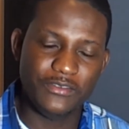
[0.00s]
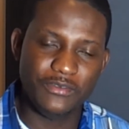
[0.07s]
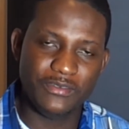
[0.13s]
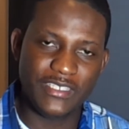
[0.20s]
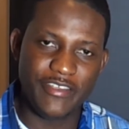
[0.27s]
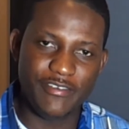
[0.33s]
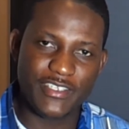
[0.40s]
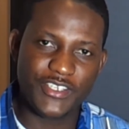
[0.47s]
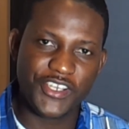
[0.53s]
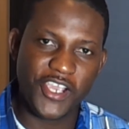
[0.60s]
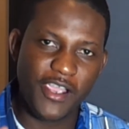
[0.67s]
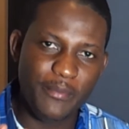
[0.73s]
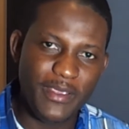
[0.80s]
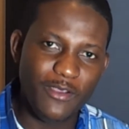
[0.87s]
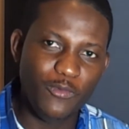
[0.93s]
there is
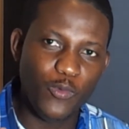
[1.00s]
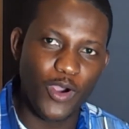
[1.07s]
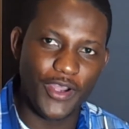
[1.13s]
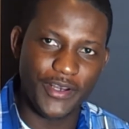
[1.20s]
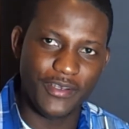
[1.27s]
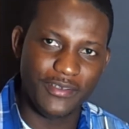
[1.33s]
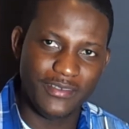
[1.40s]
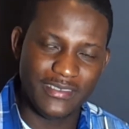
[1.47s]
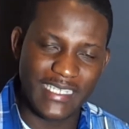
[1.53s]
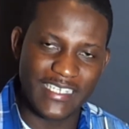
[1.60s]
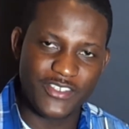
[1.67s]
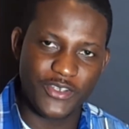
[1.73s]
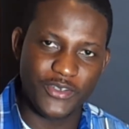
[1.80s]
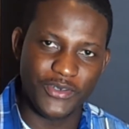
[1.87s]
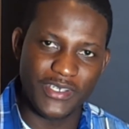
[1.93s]
coming one
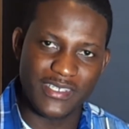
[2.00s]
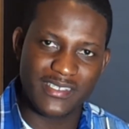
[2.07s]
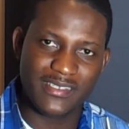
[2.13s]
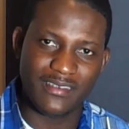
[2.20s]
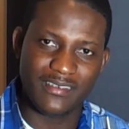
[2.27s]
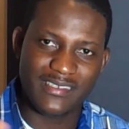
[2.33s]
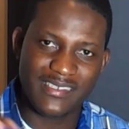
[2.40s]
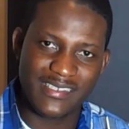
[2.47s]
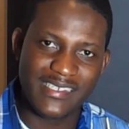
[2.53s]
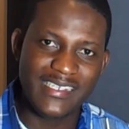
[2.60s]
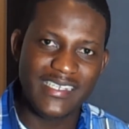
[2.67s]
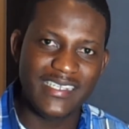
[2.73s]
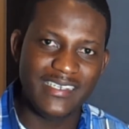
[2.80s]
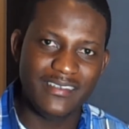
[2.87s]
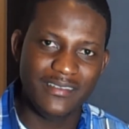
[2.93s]
that's going to
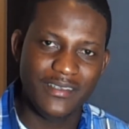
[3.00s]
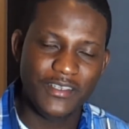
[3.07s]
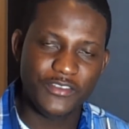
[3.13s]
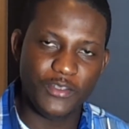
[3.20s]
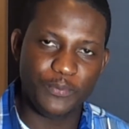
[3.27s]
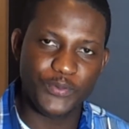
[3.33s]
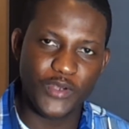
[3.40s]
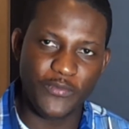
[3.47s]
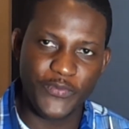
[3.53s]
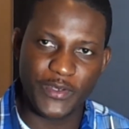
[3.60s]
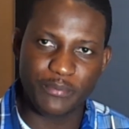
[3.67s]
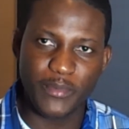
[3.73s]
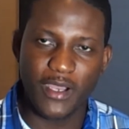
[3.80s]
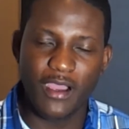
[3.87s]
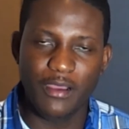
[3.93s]
succeed the Prophet
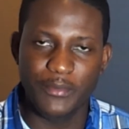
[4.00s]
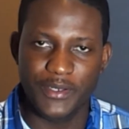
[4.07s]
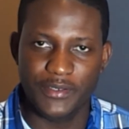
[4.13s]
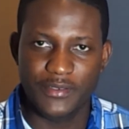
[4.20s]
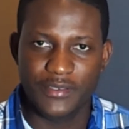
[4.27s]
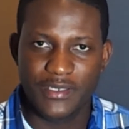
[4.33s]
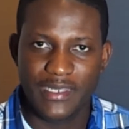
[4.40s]
Muhammad,